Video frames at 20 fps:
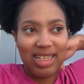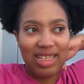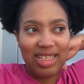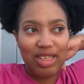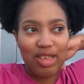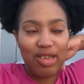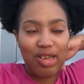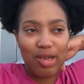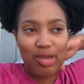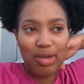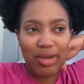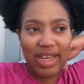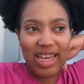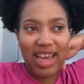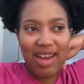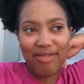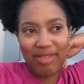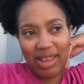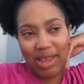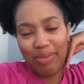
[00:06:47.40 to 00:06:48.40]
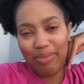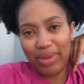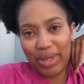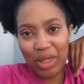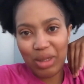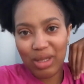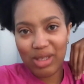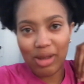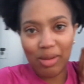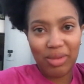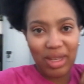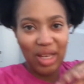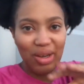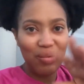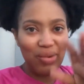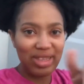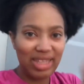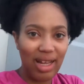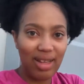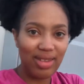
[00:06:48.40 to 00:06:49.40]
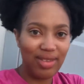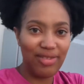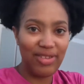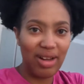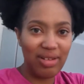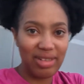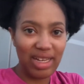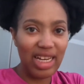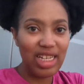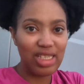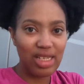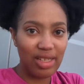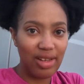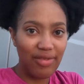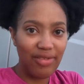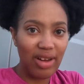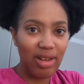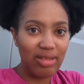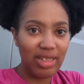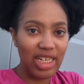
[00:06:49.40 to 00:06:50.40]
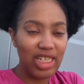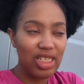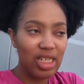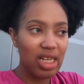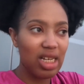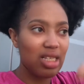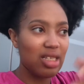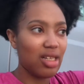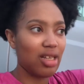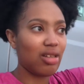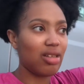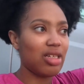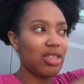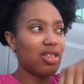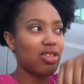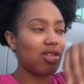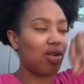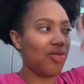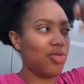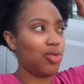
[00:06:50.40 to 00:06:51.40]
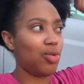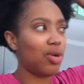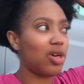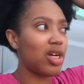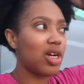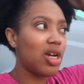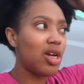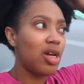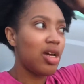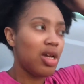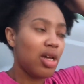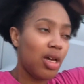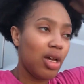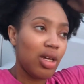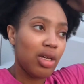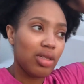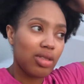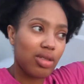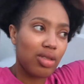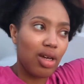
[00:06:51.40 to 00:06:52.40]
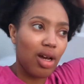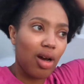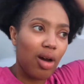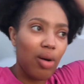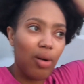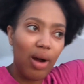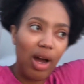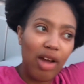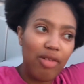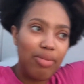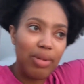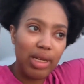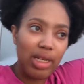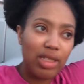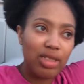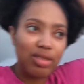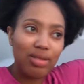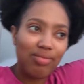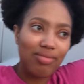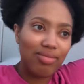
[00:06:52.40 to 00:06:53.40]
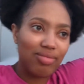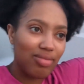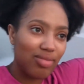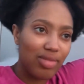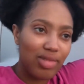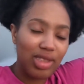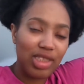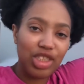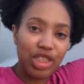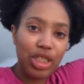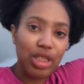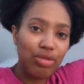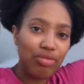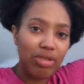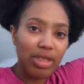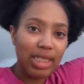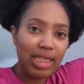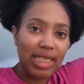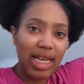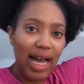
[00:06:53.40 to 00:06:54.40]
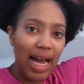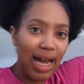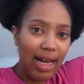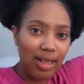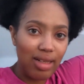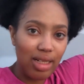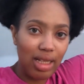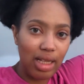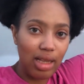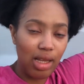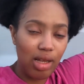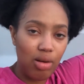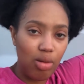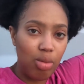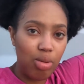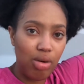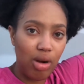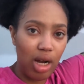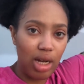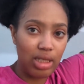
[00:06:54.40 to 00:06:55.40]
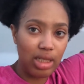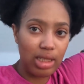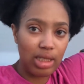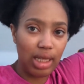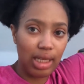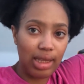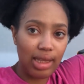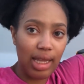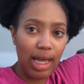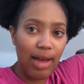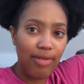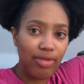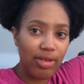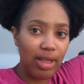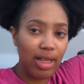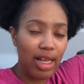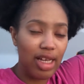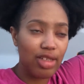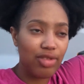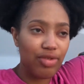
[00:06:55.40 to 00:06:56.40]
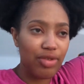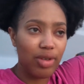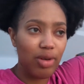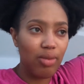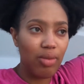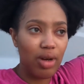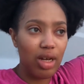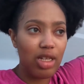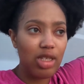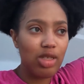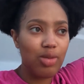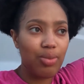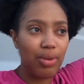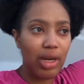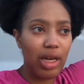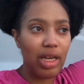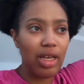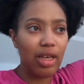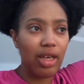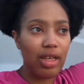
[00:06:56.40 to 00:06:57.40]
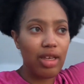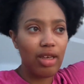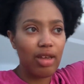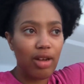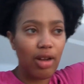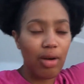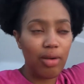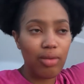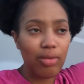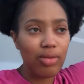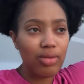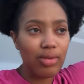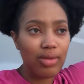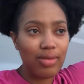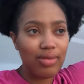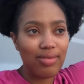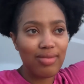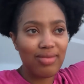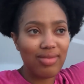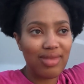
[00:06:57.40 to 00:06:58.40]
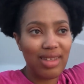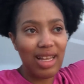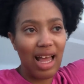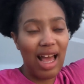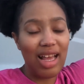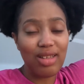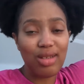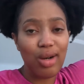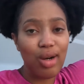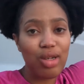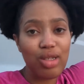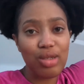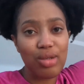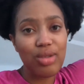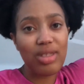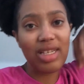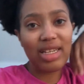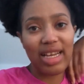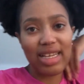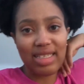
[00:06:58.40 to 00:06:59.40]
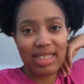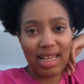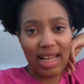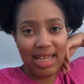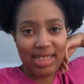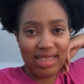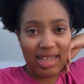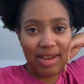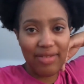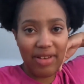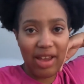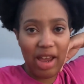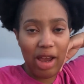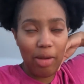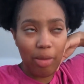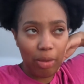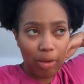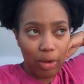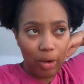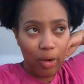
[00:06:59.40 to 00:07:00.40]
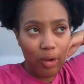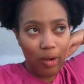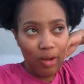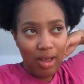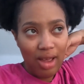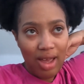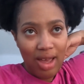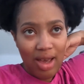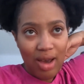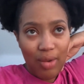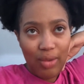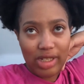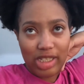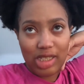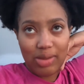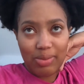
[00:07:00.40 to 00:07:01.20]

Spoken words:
you know, you can't really build something without the foundation. The foundation is literally the subfloor. So I've been just really tackling little projects like that for the last few months, but you know, I told you today's the last day of April, which